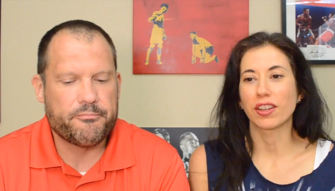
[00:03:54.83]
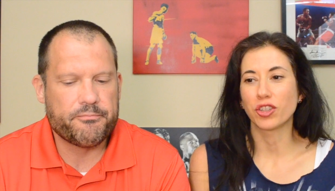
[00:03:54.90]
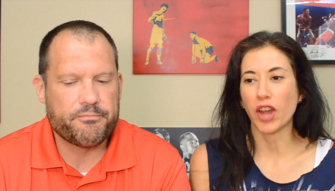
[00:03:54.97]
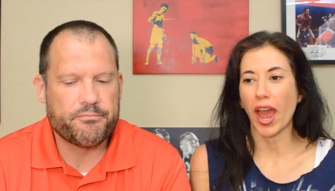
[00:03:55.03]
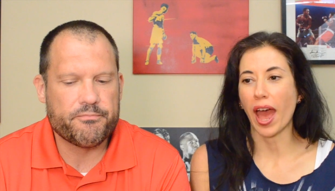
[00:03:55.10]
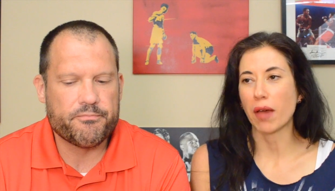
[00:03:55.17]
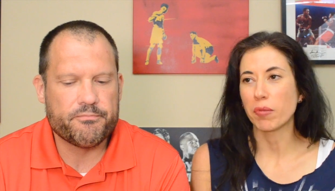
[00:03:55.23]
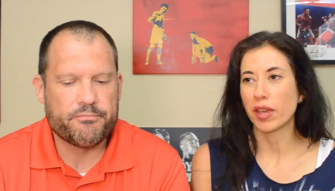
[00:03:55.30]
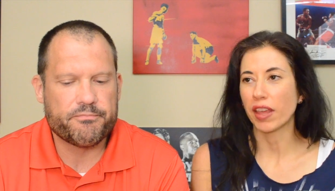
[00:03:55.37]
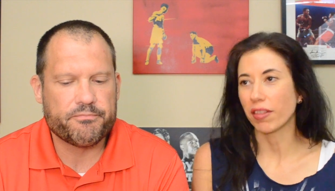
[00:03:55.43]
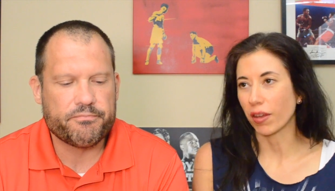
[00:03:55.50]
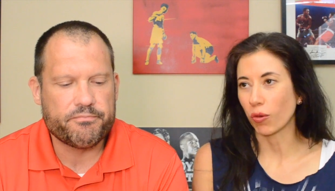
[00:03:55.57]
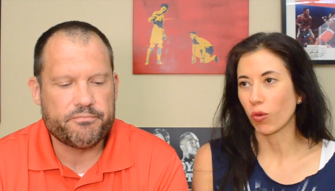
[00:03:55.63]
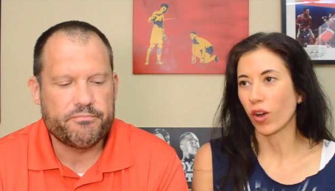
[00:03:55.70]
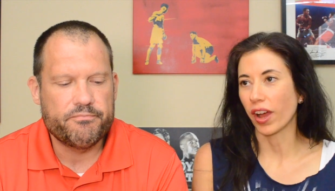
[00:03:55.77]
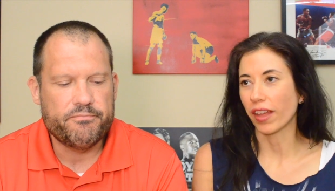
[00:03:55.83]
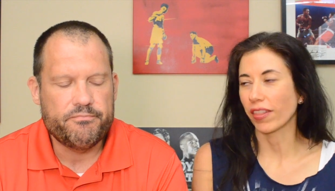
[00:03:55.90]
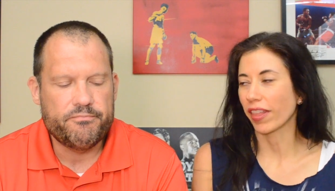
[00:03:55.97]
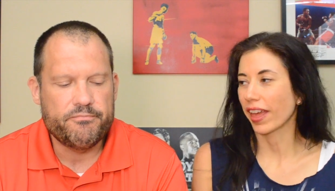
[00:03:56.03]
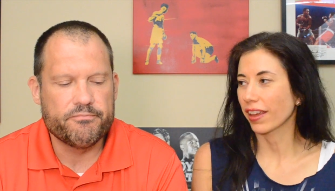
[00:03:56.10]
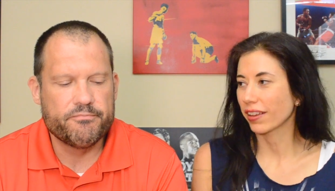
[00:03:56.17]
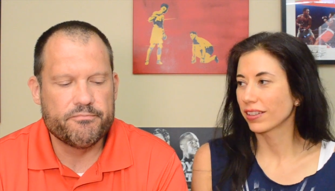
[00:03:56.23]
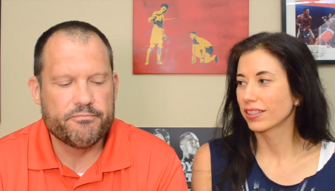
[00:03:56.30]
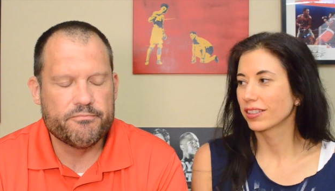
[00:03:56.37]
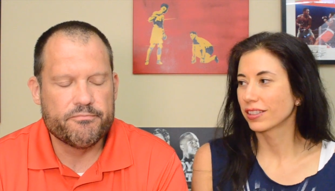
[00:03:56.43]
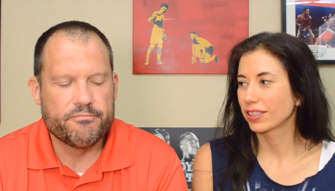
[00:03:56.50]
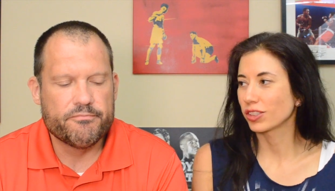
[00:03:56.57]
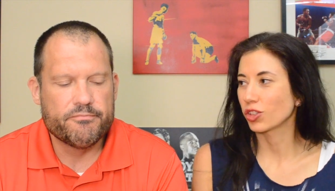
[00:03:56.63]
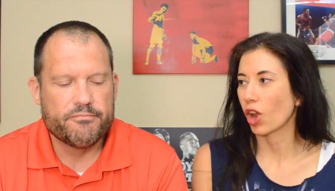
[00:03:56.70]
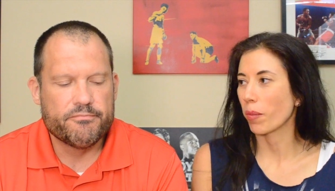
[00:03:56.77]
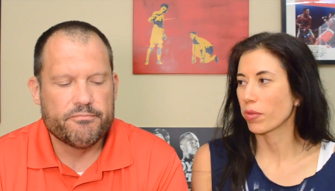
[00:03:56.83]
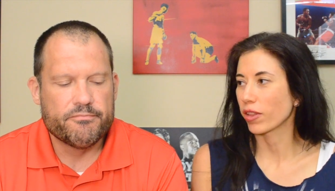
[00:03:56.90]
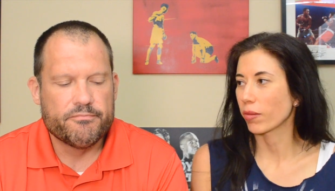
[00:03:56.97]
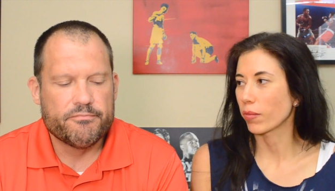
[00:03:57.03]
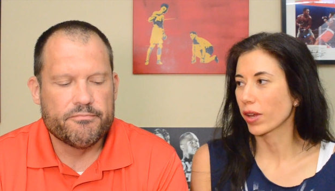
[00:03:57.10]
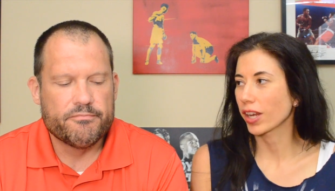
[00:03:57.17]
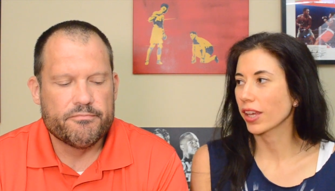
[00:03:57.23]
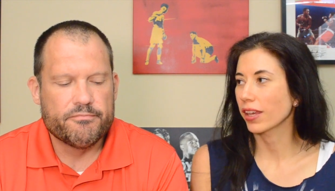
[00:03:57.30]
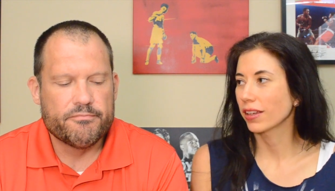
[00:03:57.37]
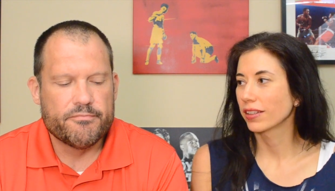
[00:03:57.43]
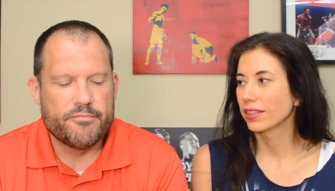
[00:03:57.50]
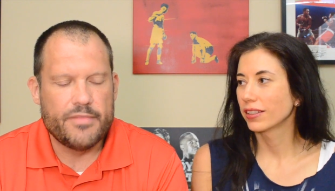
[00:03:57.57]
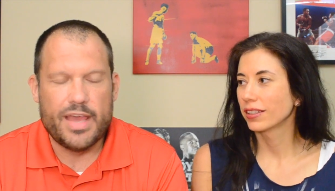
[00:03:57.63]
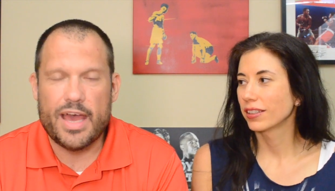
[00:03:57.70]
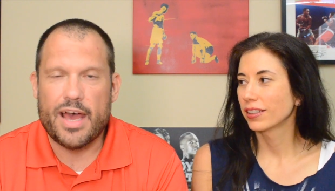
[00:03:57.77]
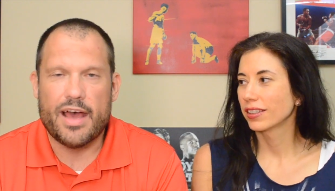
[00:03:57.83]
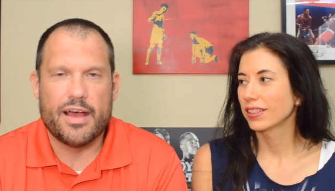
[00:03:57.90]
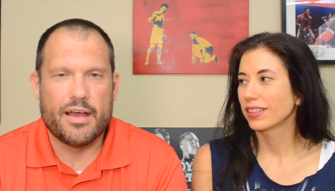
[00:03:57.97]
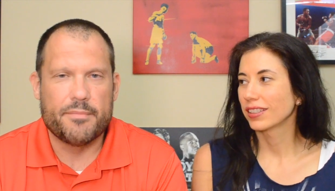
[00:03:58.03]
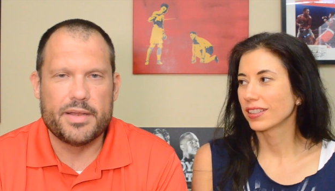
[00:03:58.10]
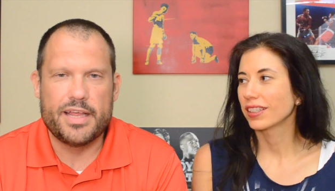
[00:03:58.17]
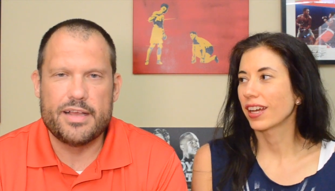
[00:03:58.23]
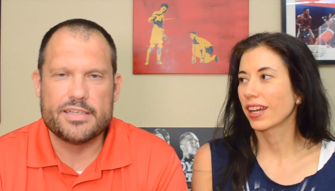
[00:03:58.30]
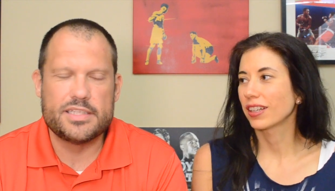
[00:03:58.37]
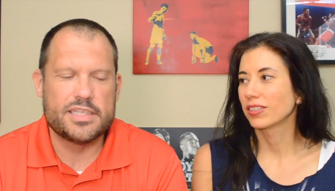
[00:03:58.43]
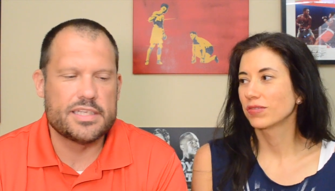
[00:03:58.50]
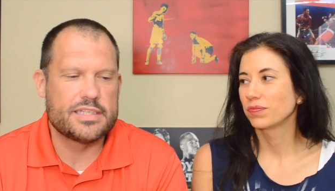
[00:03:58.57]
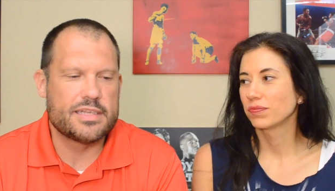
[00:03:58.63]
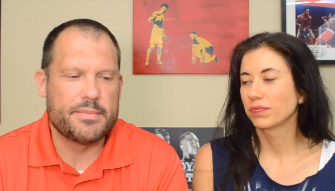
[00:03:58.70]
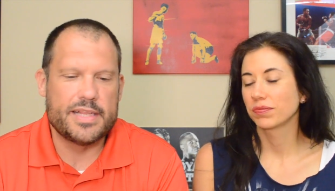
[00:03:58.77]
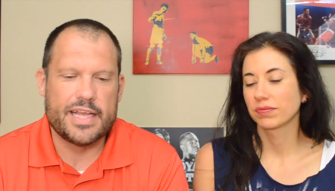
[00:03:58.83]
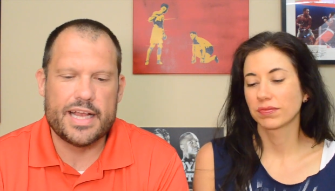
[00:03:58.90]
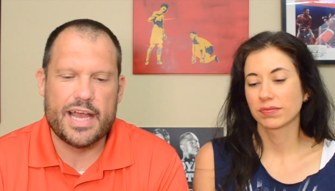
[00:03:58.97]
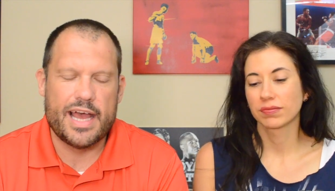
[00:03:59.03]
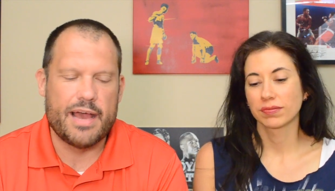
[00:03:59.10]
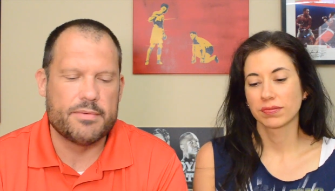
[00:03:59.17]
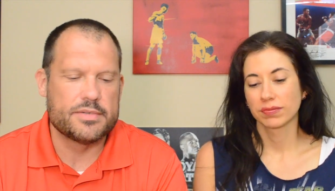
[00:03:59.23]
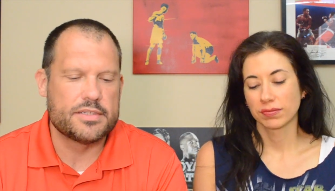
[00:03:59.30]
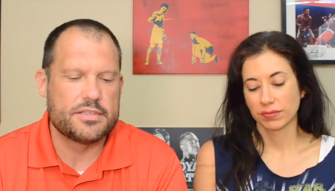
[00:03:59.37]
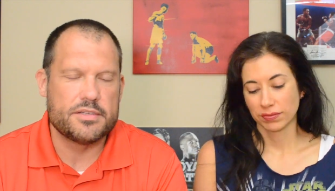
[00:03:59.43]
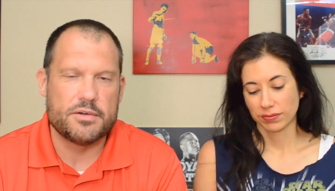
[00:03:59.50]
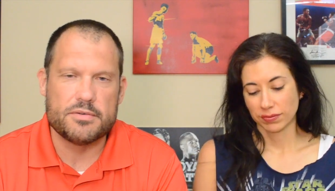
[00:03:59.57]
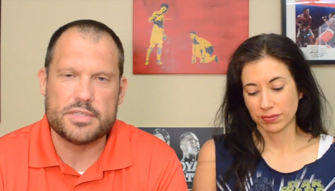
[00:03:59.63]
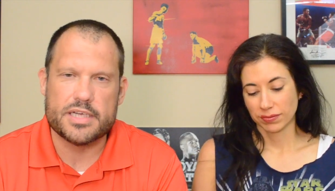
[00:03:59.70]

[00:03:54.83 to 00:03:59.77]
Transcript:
Speaker 1: a jab isn't what, like, stops somebody.
Speaker 2: Yeah, but he's just, I mean, the guy was so